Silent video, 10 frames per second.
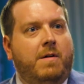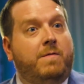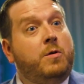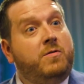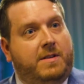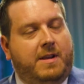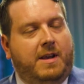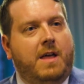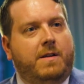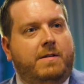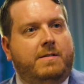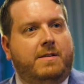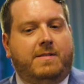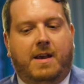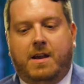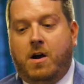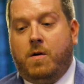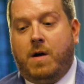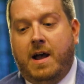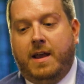fuse it together to say,
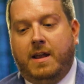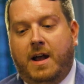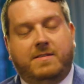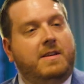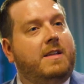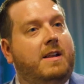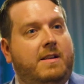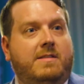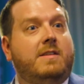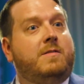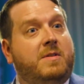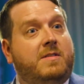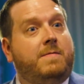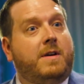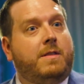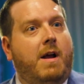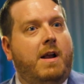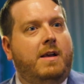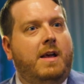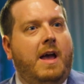oh, I, I see that it's this specific
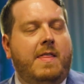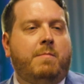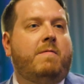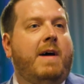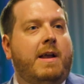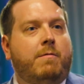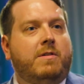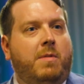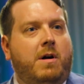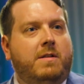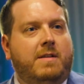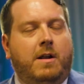threat, and then provide a response.